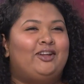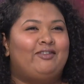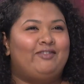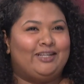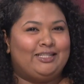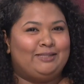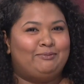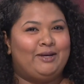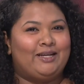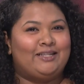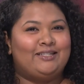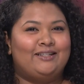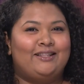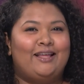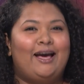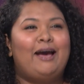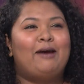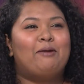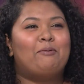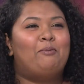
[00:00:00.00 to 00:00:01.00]
have expected
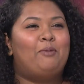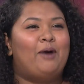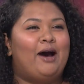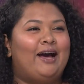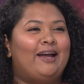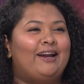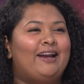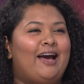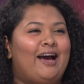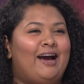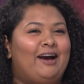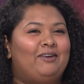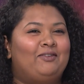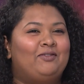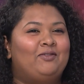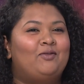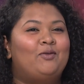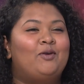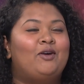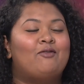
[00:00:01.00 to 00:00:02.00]
that, but
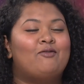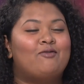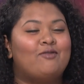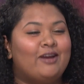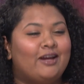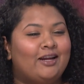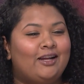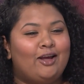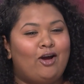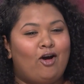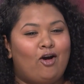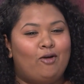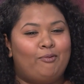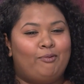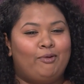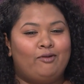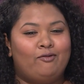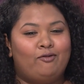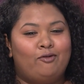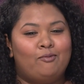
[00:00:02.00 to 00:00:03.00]
we're really
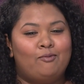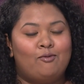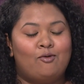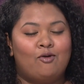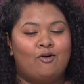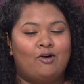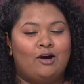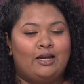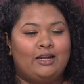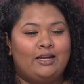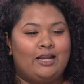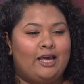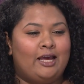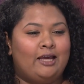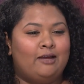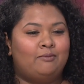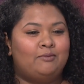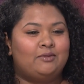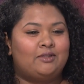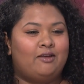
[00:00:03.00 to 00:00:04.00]
hoping for more
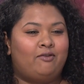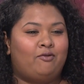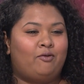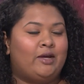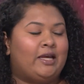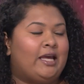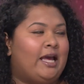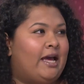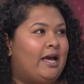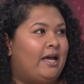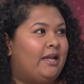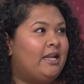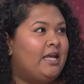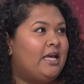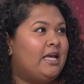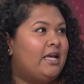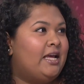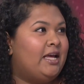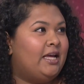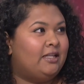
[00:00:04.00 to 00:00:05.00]
names if we can
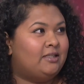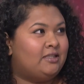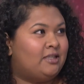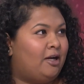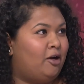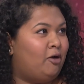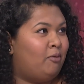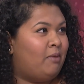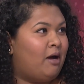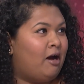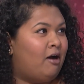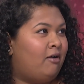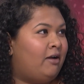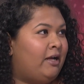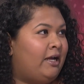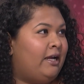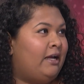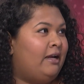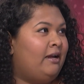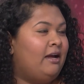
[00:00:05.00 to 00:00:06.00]
in Te Reo
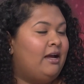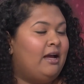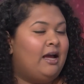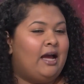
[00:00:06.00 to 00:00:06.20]
Māori,